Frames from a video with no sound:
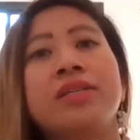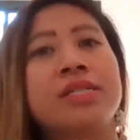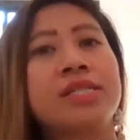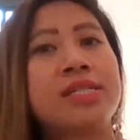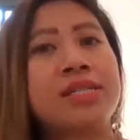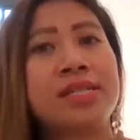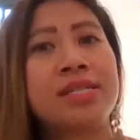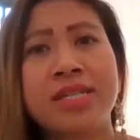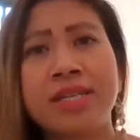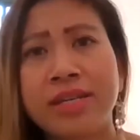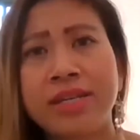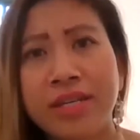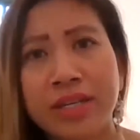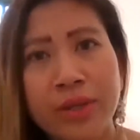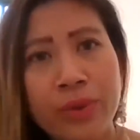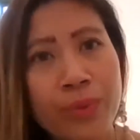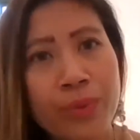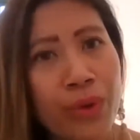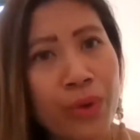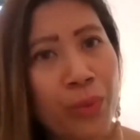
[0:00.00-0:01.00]

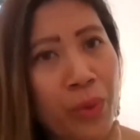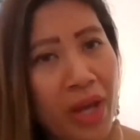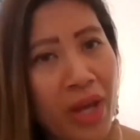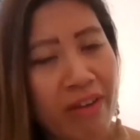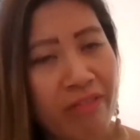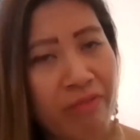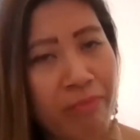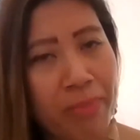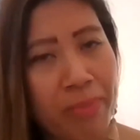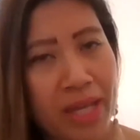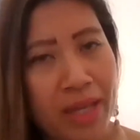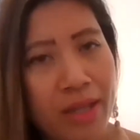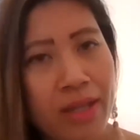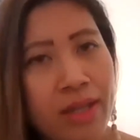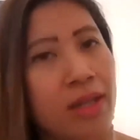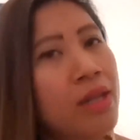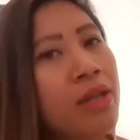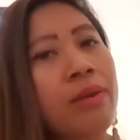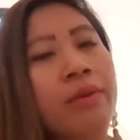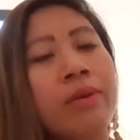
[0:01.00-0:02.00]
see where we have
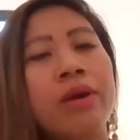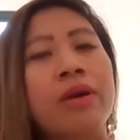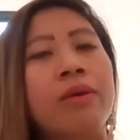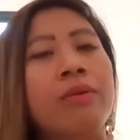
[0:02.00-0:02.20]
been,